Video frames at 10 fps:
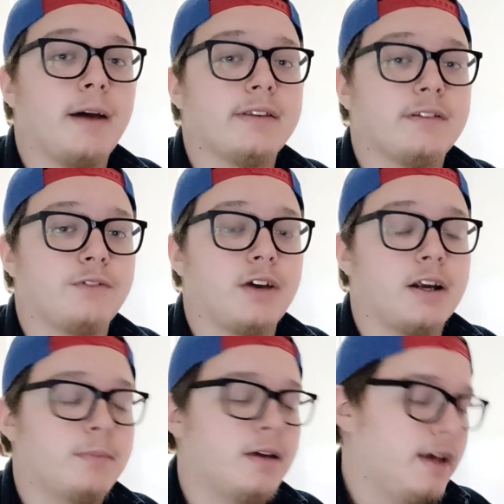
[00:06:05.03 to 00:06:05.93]
of
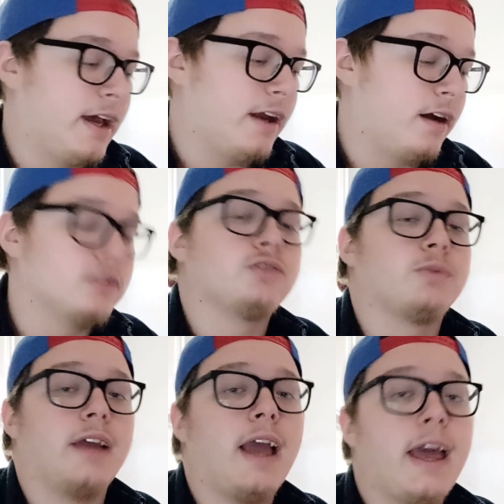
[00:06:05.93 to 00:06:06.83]
RAM and
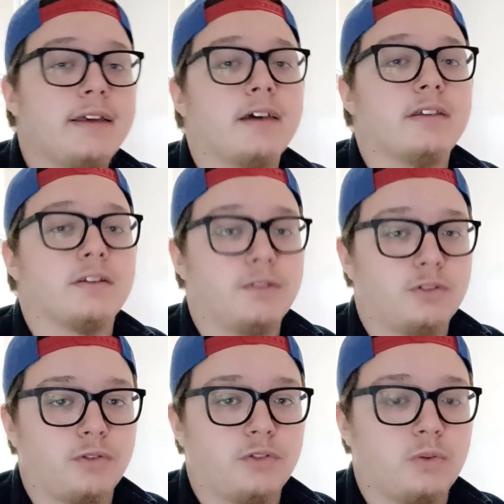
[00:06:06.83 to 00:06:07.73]
128 gigs of internal
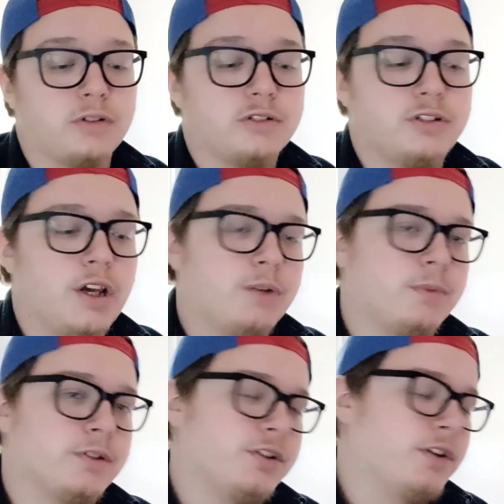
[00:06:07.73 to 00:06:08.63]
storage,
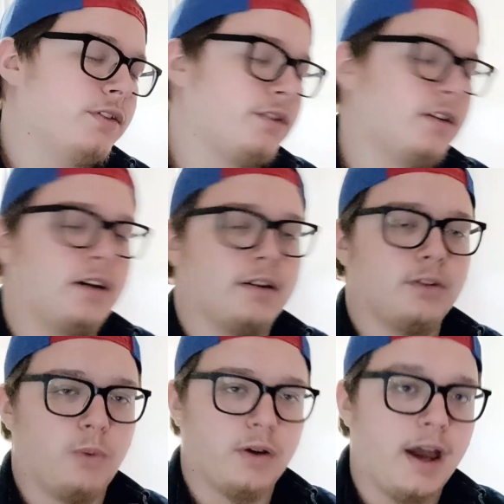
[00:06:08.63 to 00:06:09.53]
which is the
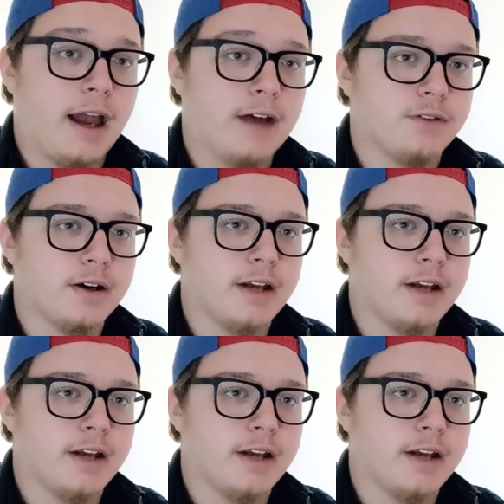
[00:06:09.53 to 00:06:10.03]
one I have right now.